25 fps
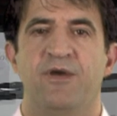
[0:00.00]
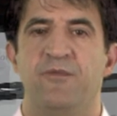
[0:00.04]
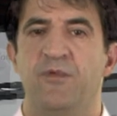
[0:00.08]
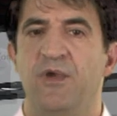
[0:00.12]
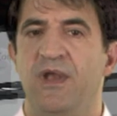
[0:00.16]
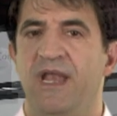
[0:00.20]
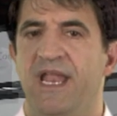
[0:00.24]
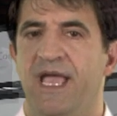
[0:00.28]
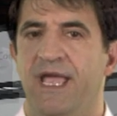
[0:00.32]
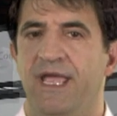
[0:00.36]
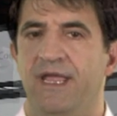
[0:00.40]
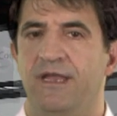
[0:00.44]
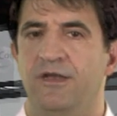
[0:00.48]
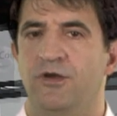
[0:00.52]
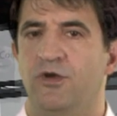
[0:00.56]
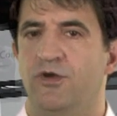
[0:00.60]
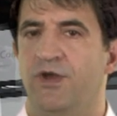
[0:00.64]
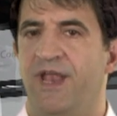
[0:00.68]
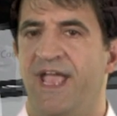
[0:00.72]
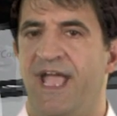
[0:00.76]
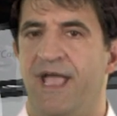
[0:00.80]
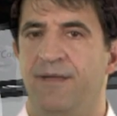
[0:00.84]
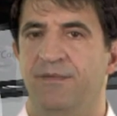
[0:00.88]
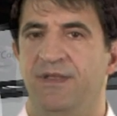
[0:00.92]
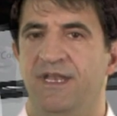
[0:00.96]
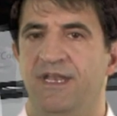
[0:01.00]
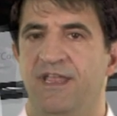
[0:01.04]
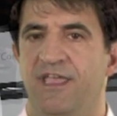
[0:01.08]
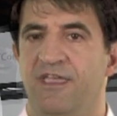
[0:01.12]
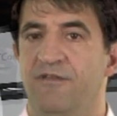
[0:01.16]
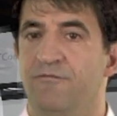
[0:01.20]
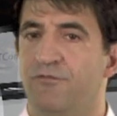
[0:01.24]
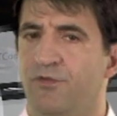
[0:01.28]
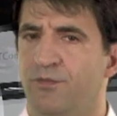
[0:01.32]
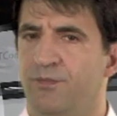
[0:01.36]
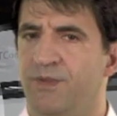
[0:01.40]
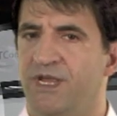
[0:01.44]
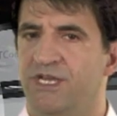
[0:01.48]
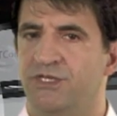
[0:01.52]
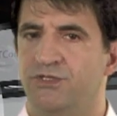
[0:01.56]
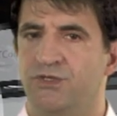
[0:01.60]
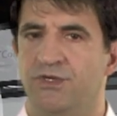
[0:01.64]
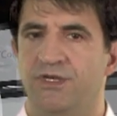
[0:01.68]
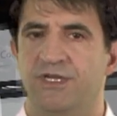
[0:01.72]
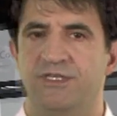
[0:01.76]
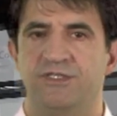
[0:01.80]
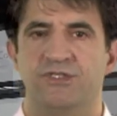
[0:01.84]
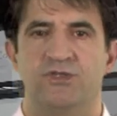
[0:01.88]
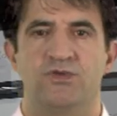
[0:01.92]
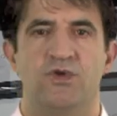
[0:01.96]
by relying on having
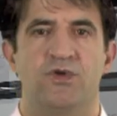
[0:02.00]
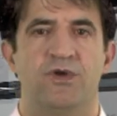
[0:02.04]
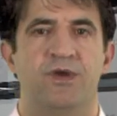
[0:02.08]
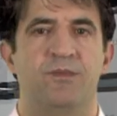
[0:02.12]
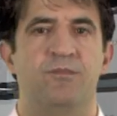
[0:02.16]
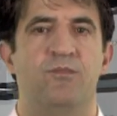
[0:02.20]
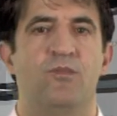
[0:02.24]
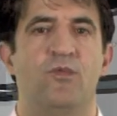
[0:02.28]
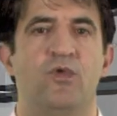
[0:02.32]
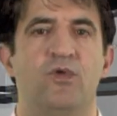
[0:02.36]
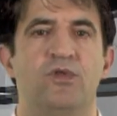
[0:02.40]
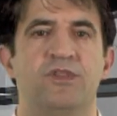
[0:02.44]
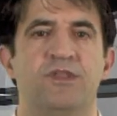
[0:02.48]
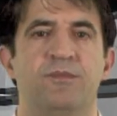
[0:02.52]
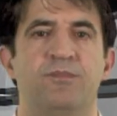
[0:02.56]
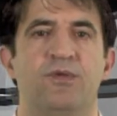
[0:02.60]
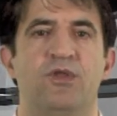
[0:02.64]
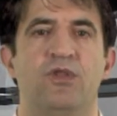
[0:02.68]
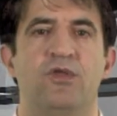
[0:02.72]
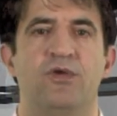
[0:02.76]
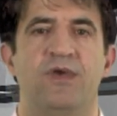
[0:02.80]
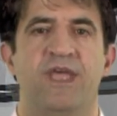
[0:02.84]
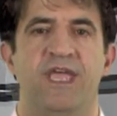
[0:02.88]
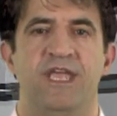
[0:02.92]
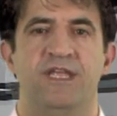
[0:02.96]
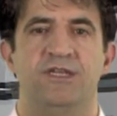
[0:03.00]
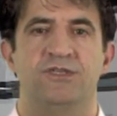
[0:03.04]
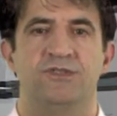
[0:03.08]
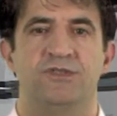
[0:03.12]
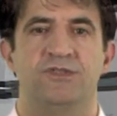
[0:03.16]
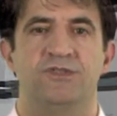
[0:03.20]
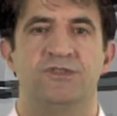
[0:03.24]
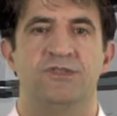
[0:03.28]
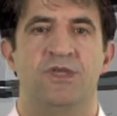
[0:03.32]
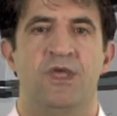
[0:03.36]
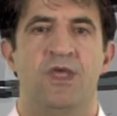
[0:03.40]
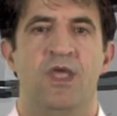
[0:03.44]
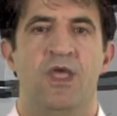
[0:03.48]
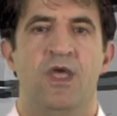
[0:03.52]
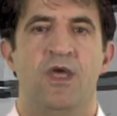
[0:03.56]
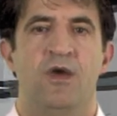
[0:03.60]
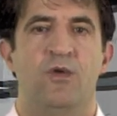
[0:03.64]
information stored in multiple locations